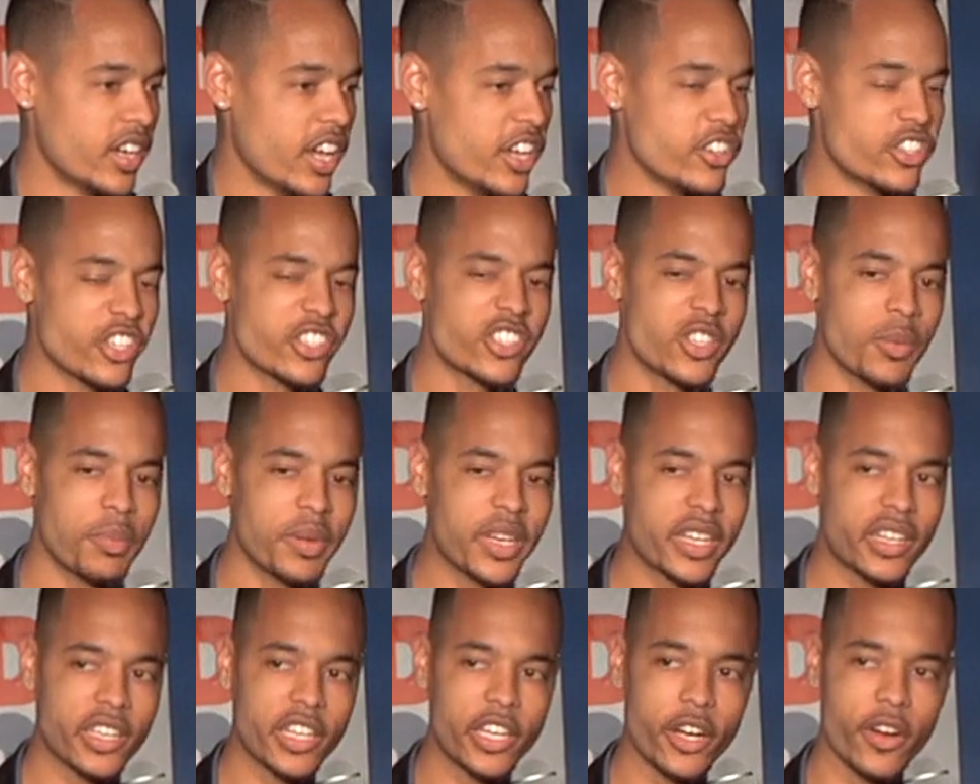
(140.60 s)
And just to
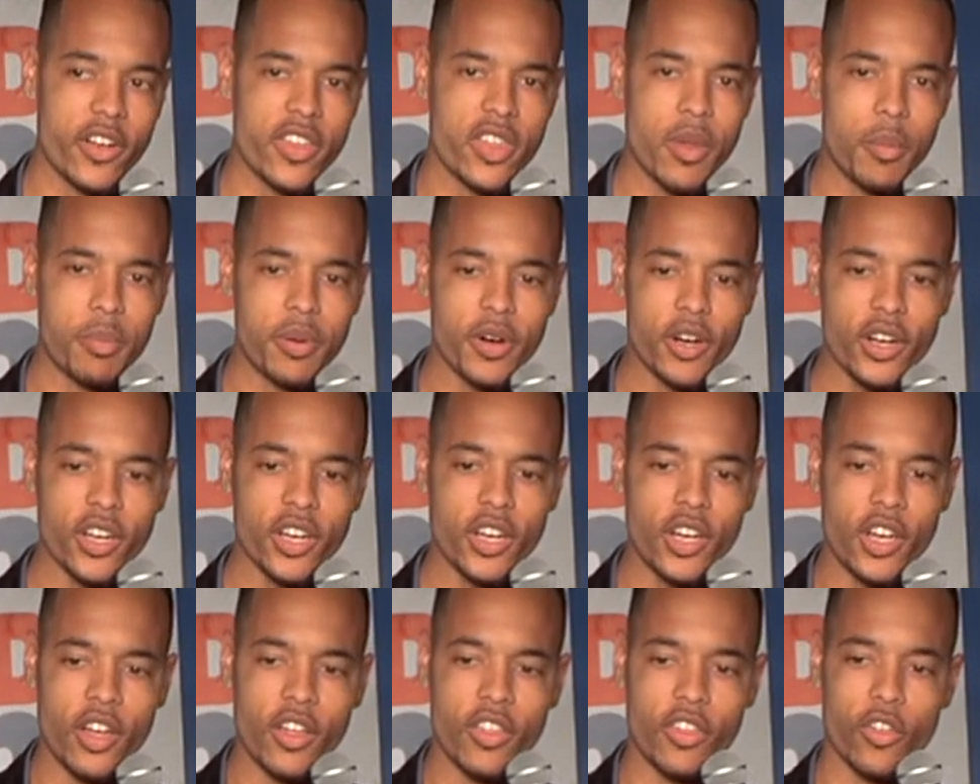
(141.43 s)
be clear, in the
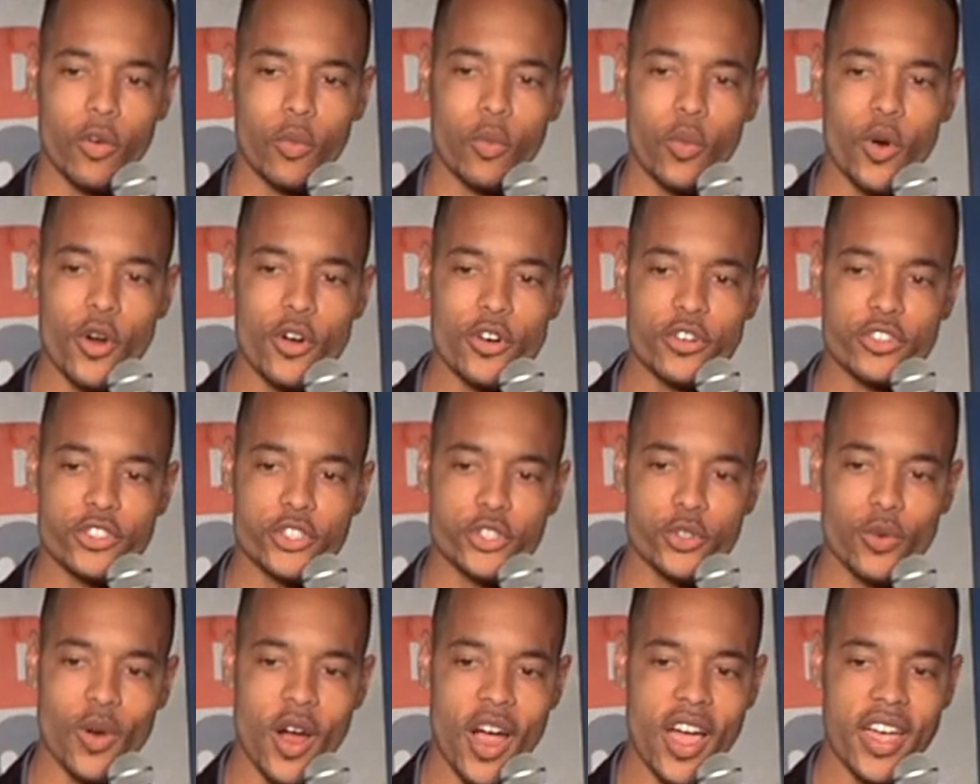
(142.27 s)
book, the word
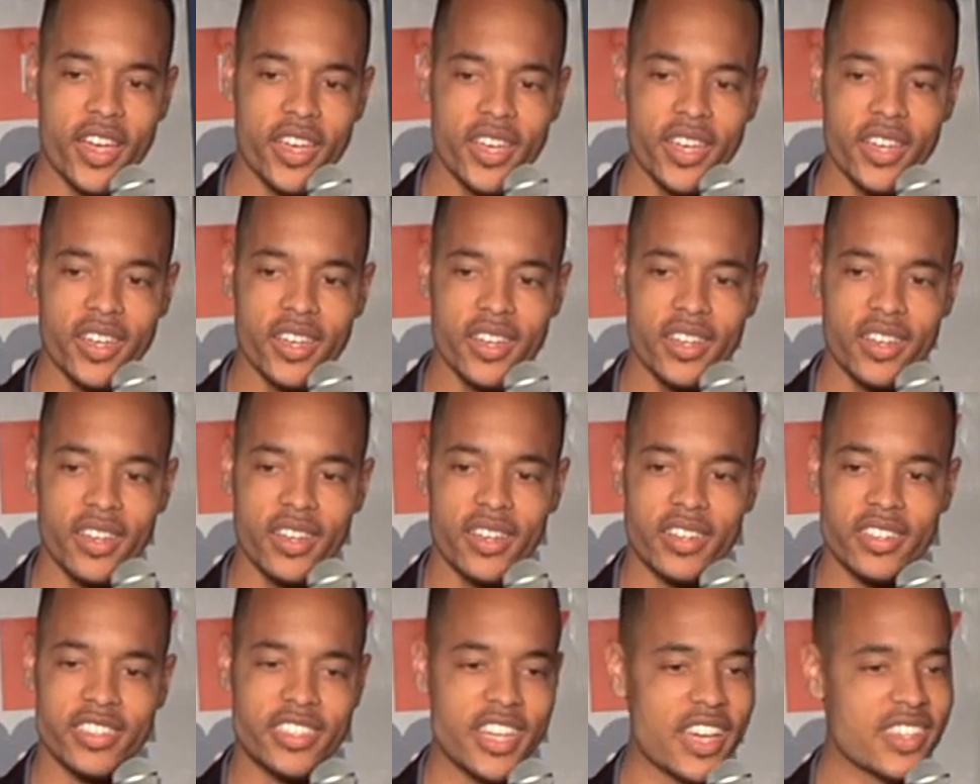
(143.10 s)
trying
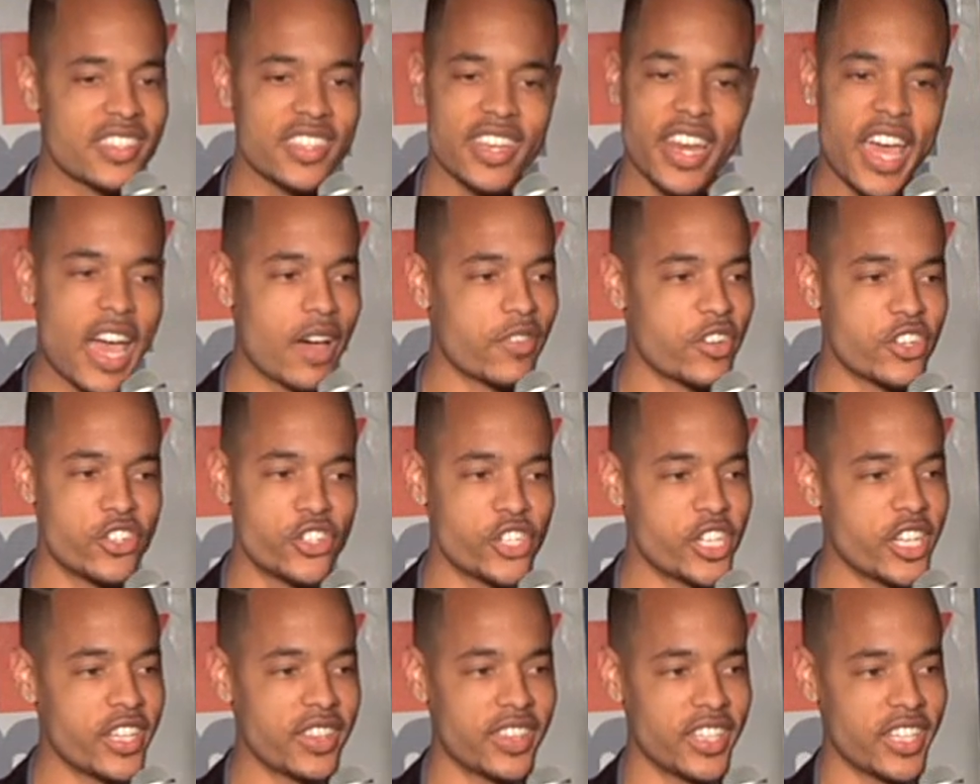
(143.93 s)
doesn't have a
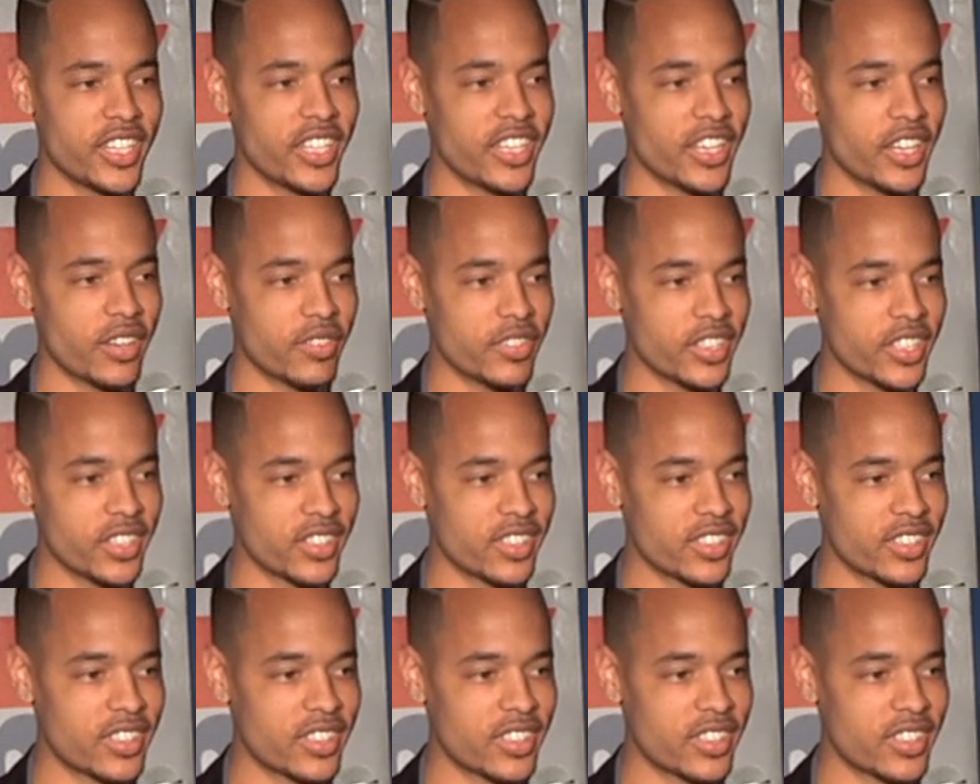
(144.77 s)
G at the end of it.